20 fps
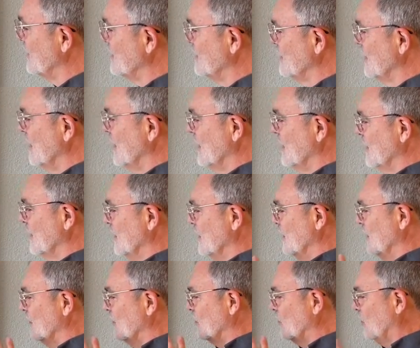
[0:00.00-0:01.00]
these.
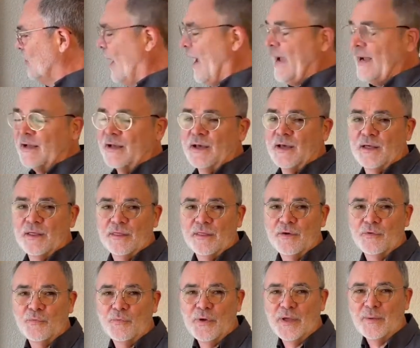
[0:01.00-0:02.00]
Crack
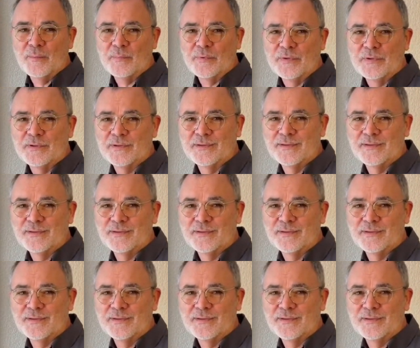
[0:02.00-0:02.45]
the Whip.